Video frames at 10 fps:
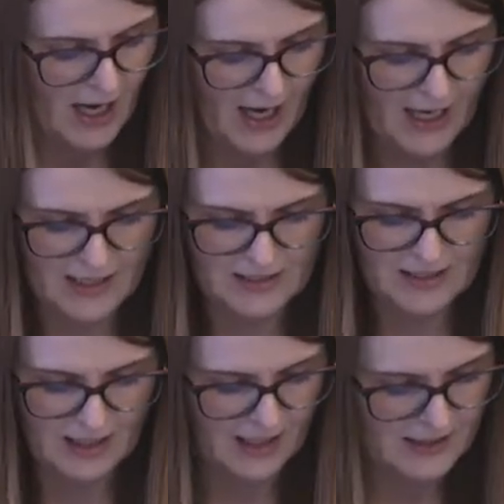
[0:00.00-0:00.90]
and
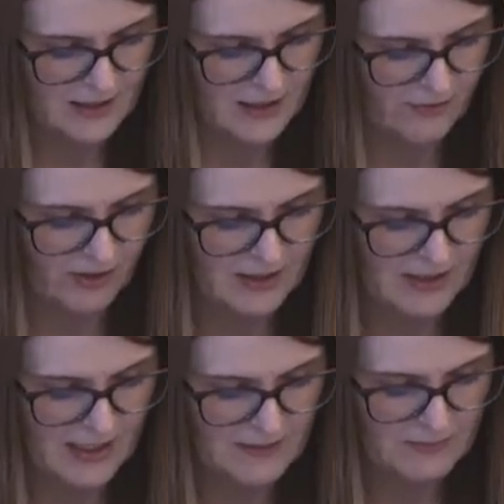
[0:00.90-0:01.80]
the legislative
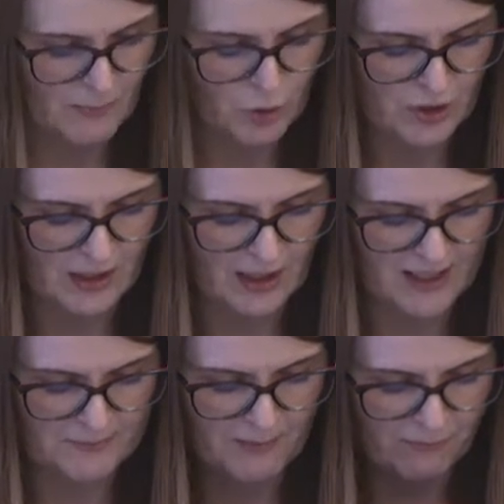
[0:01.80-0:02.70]
consent motion that
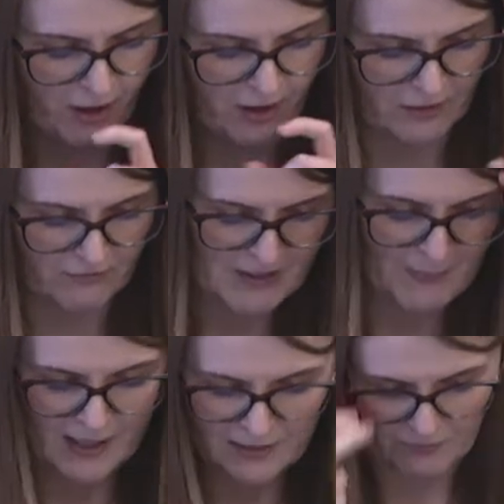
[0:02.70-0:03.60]
has been brought in
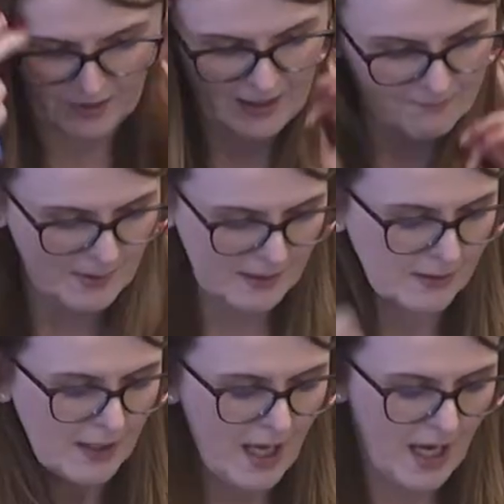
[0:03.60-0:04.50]
respect of that bill